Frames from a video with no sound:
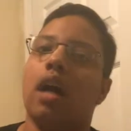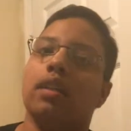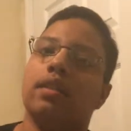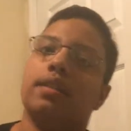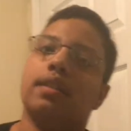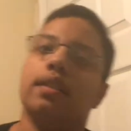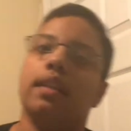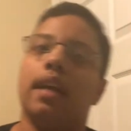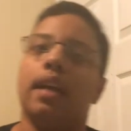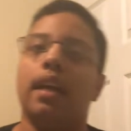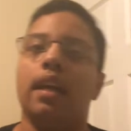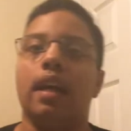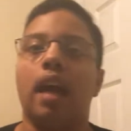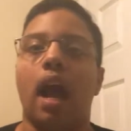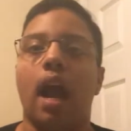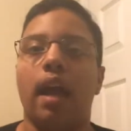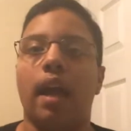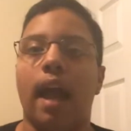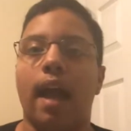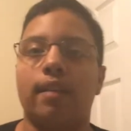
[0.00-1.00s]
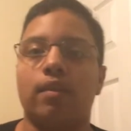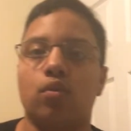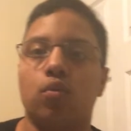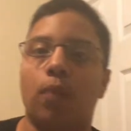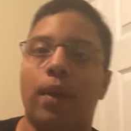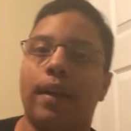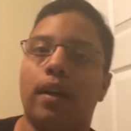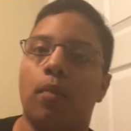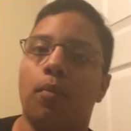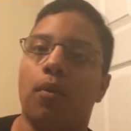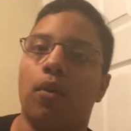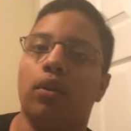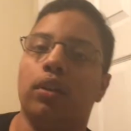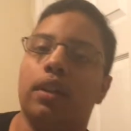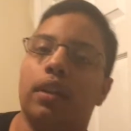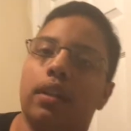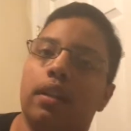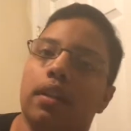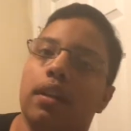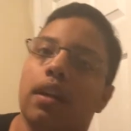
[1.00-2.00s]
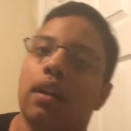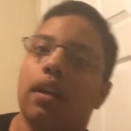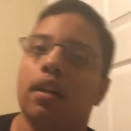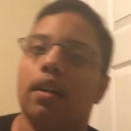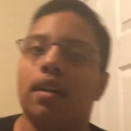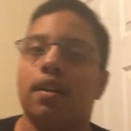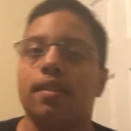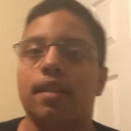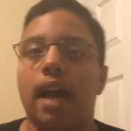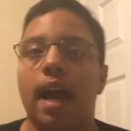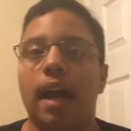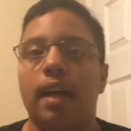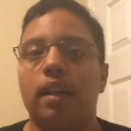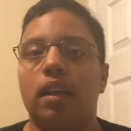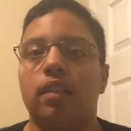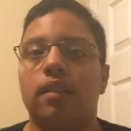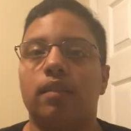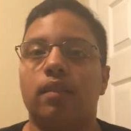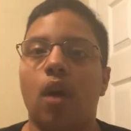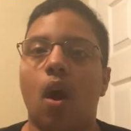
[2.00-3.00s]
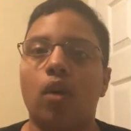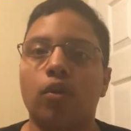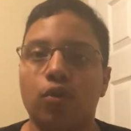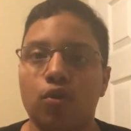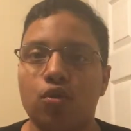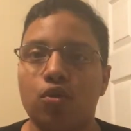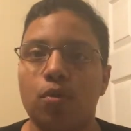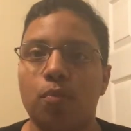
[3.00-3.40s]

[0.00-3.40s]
today I had to wake up early because I had a doctor's